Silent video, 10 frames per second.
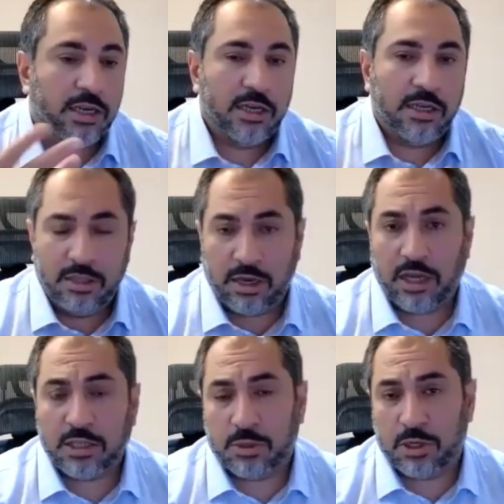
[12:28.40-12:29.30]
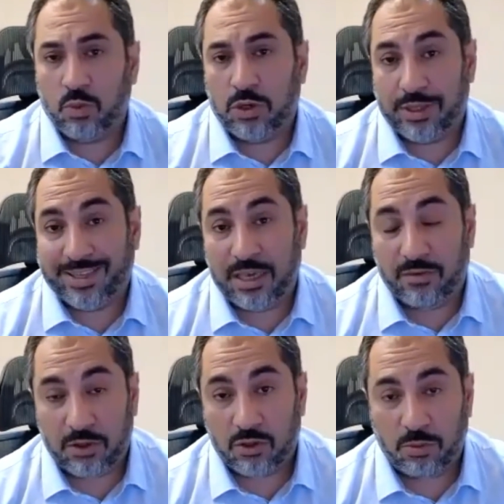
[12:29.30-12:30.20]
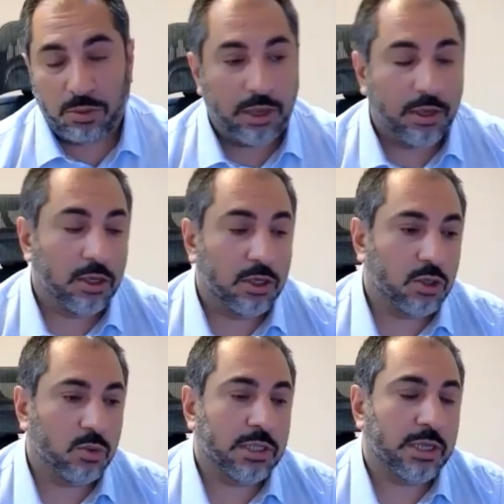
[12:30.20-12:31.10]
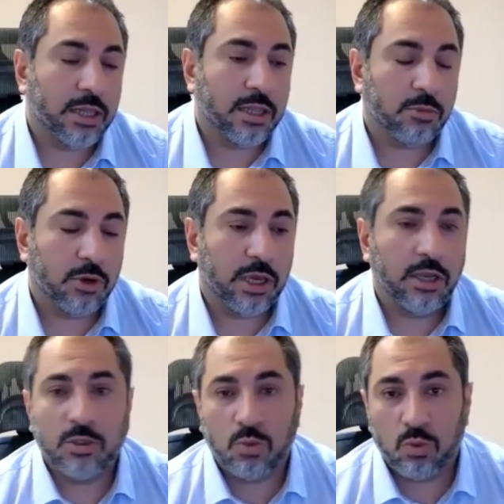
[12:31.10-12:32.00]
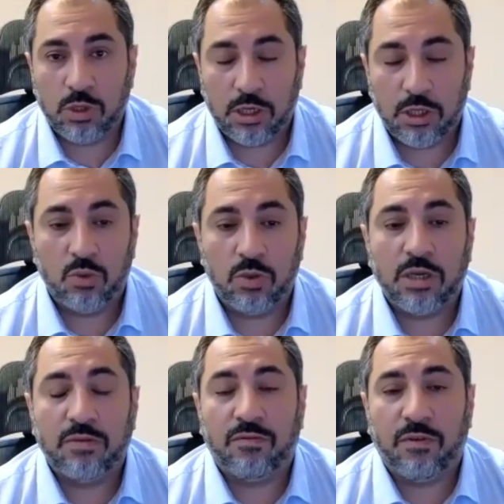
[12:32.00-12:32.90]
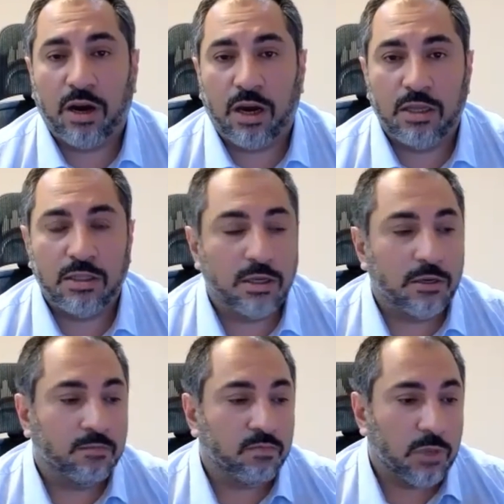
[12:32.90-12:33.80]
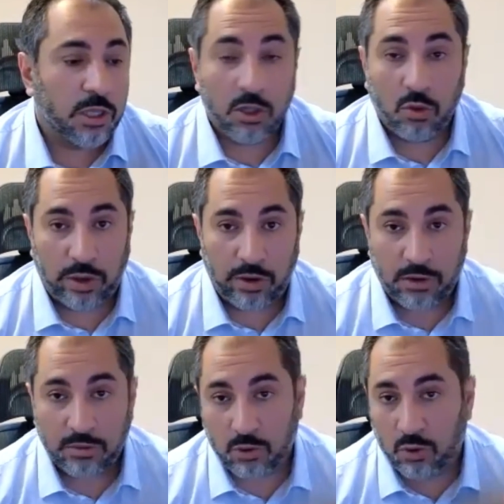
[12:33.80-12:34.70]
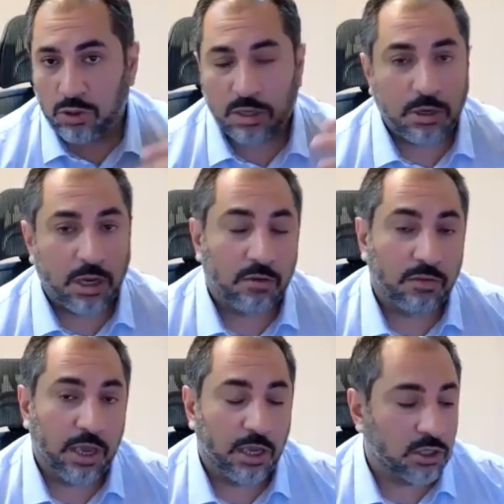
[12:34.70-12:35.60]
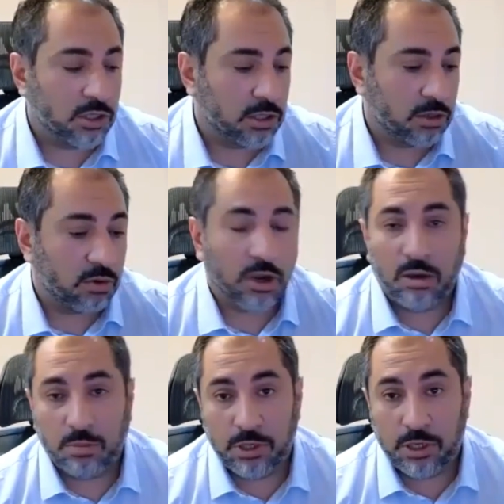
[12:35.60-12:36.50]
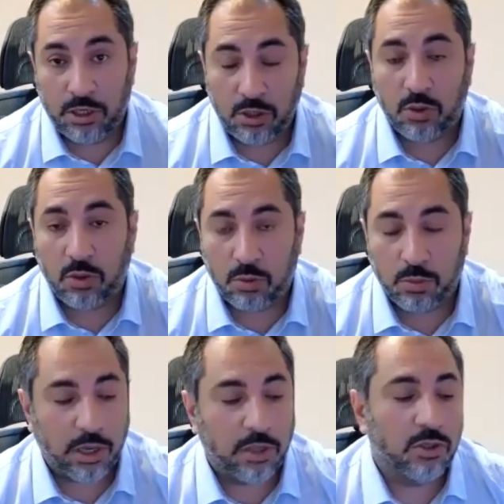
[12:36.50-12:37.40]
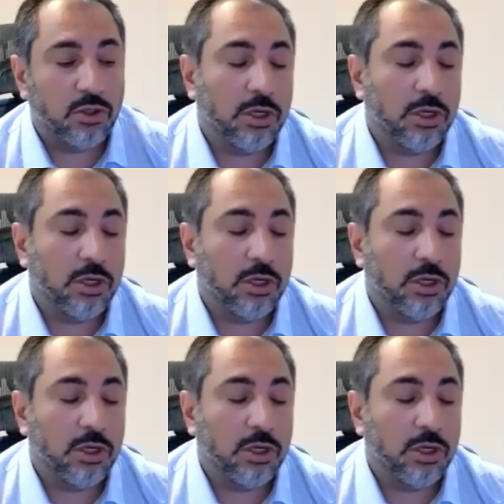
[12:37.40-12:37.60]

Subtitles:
The hospital wouldn't give it to me. So we tell them, okay, here's what we can do. We can find a lawyer or some kind of agency or company in your home country